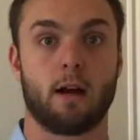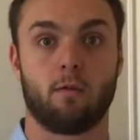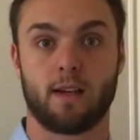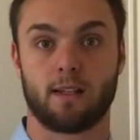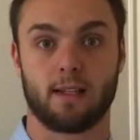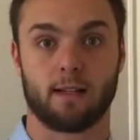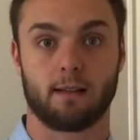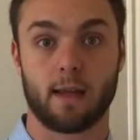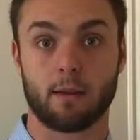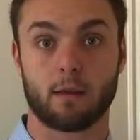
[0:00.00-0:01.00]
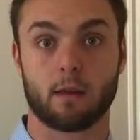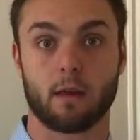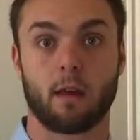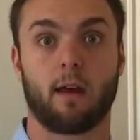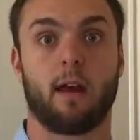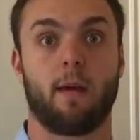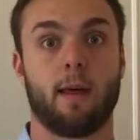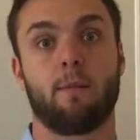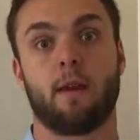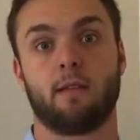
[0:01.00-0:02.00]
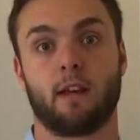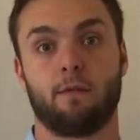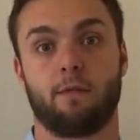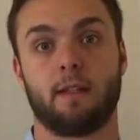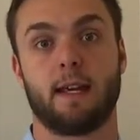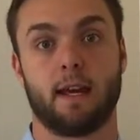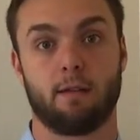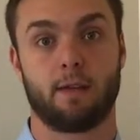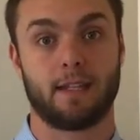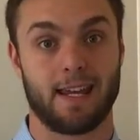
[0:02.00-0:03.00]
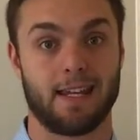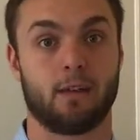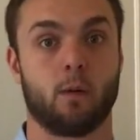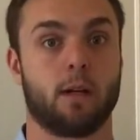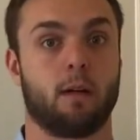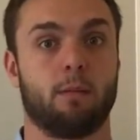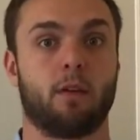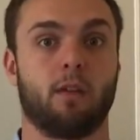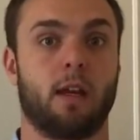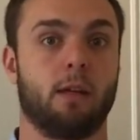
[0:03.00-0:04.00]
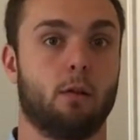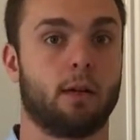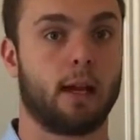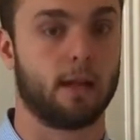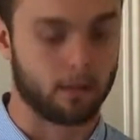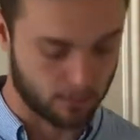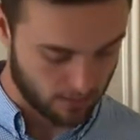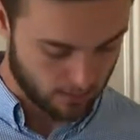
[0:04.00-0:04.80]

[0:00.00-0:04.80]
resting length, and that means they fatigue quicker because they're elongated.